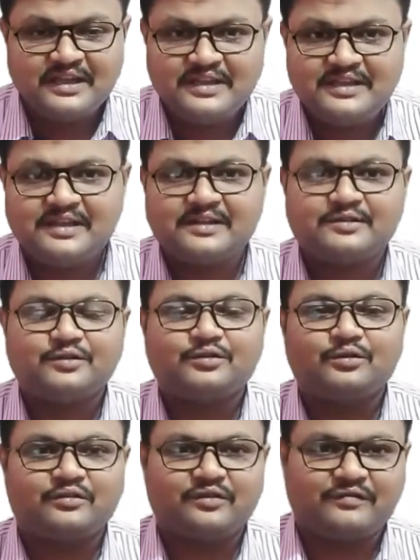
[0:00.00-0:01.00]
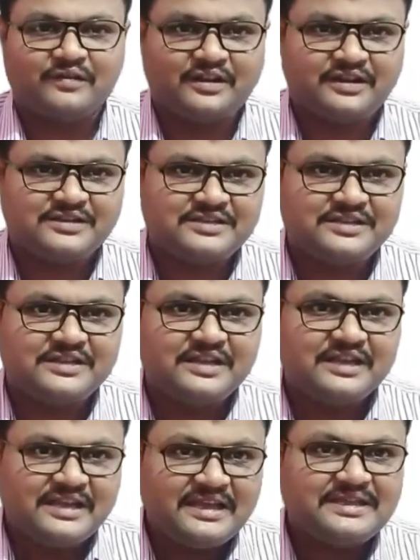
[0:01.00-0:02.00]
here the source of
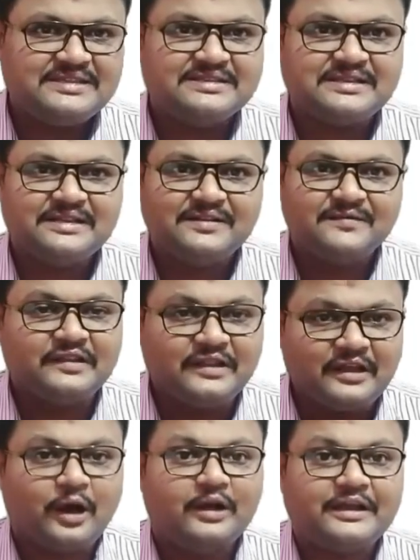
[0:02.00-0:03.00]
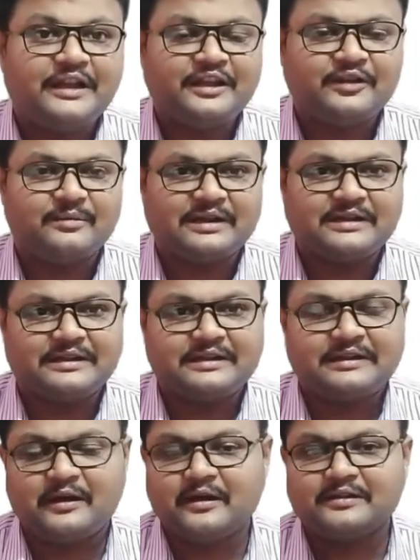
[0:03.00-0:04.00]
energy is the organic
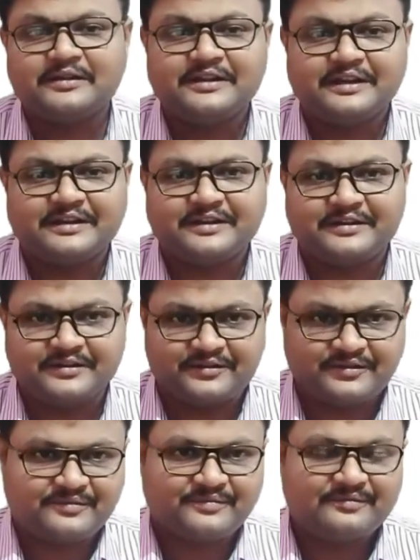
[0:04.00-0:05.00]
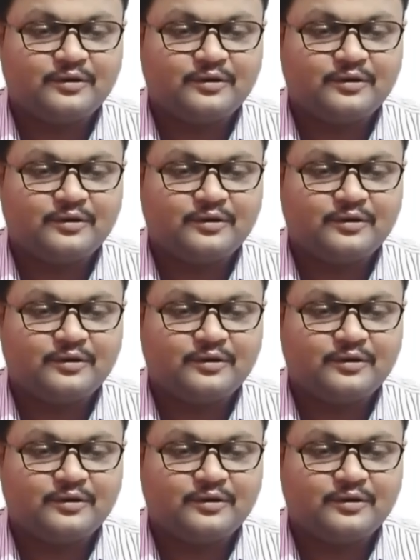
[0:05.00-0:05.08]
matter or the detritus.